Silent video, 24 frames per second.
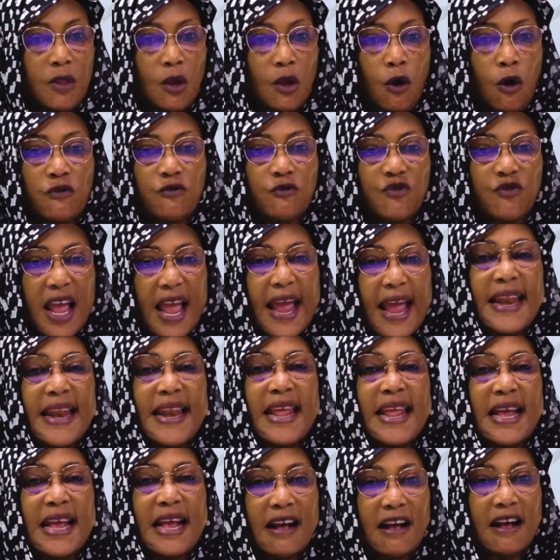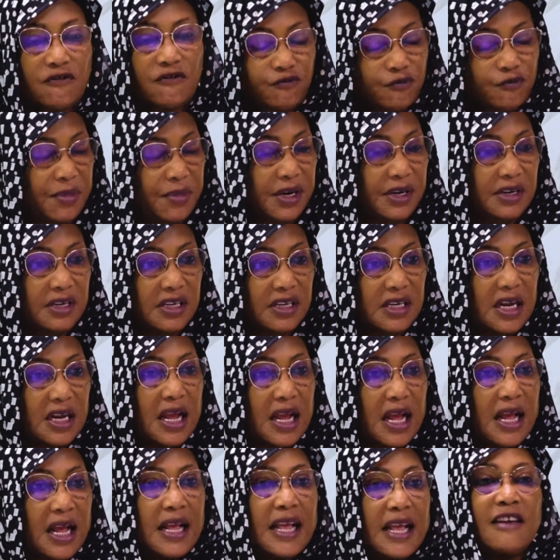of any government,
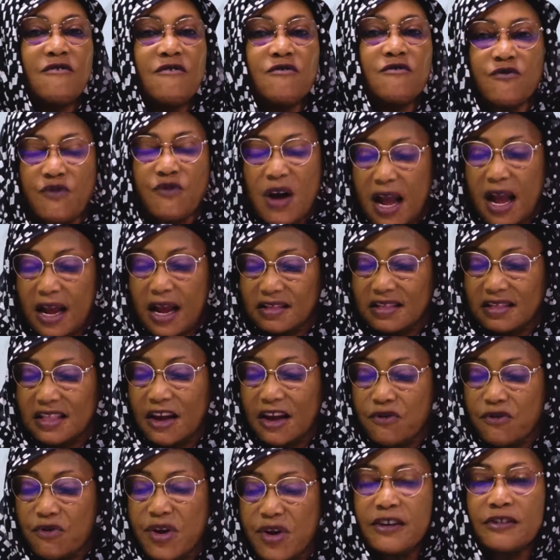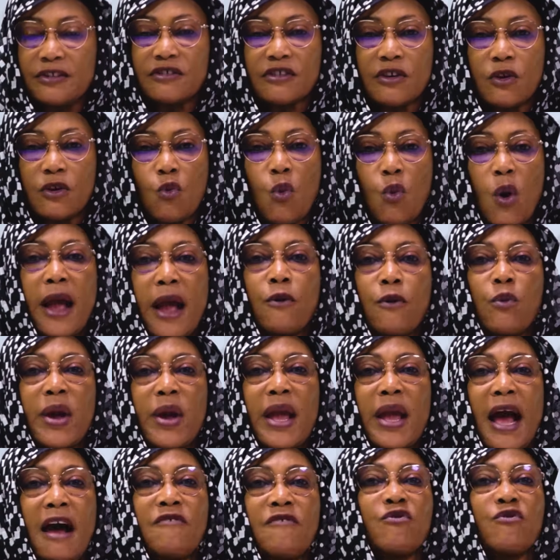in fact, the reason why we
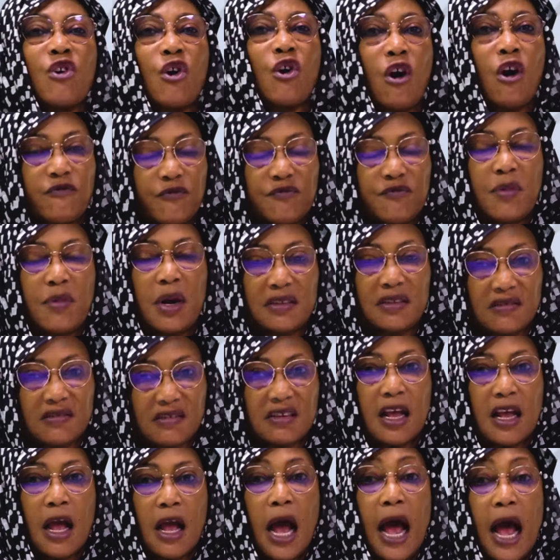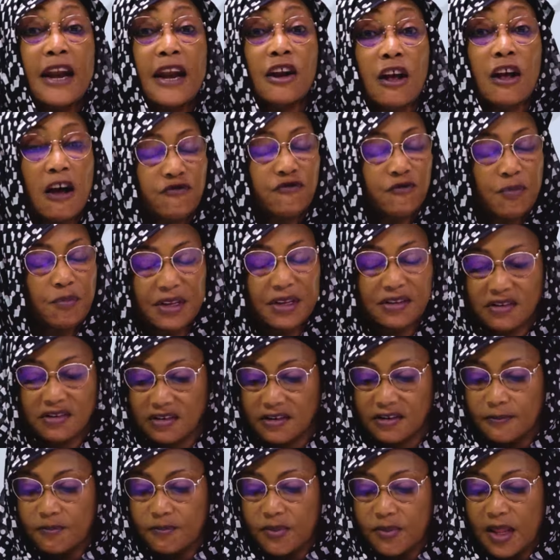have governments and
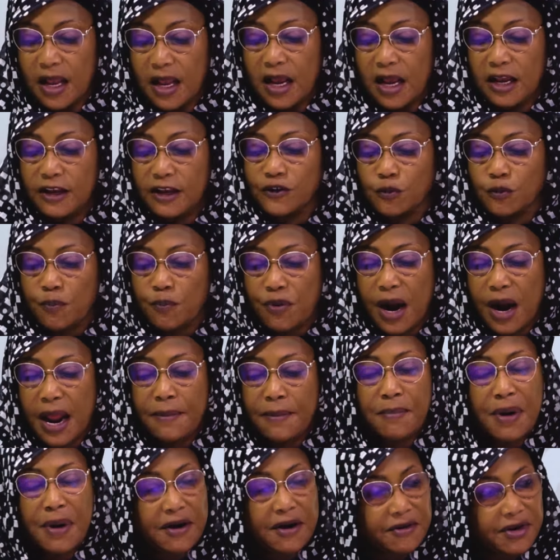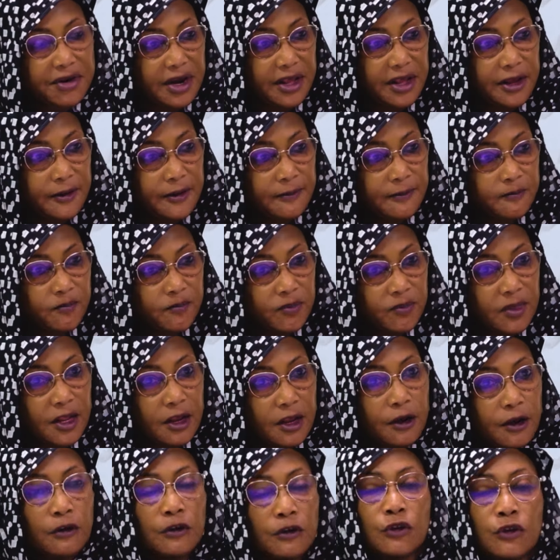governments is primarily
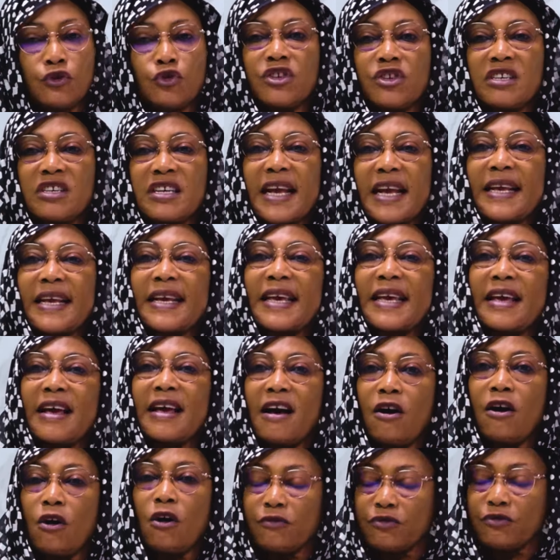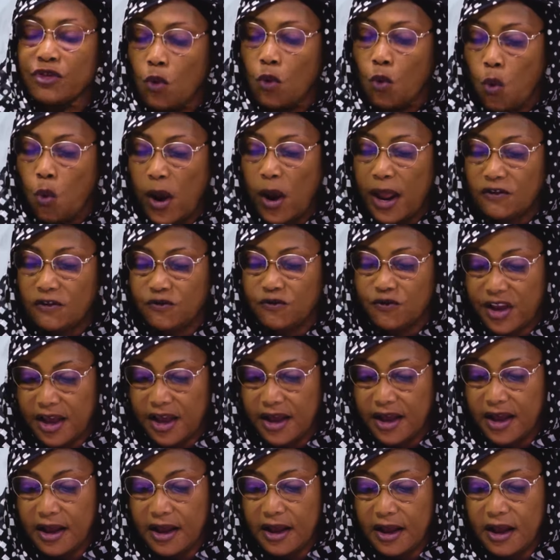to take care of the
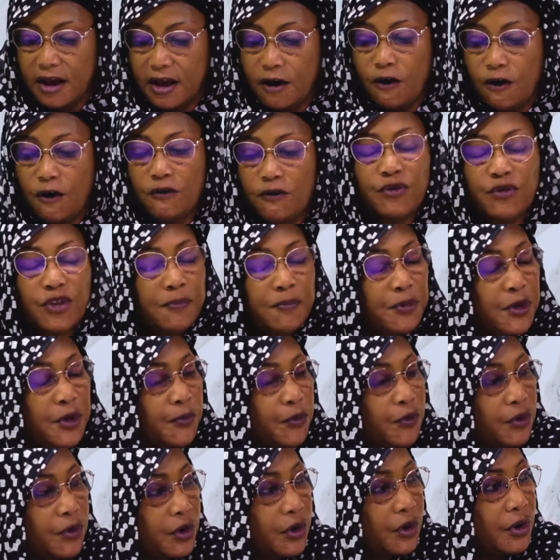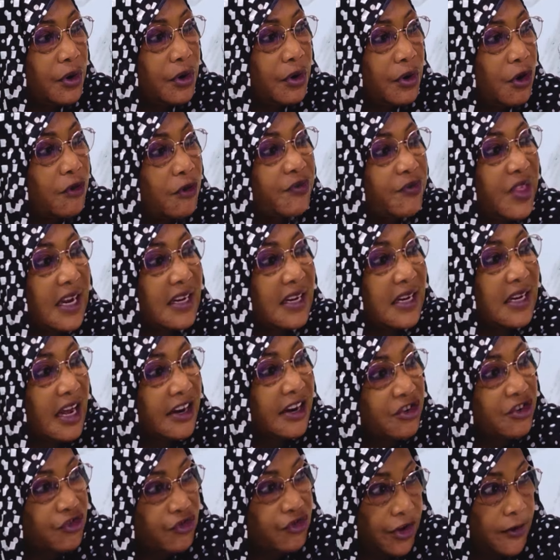welfare of the people of that
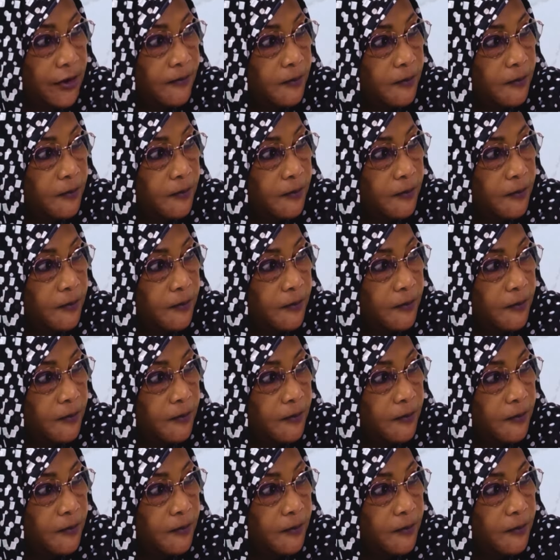country,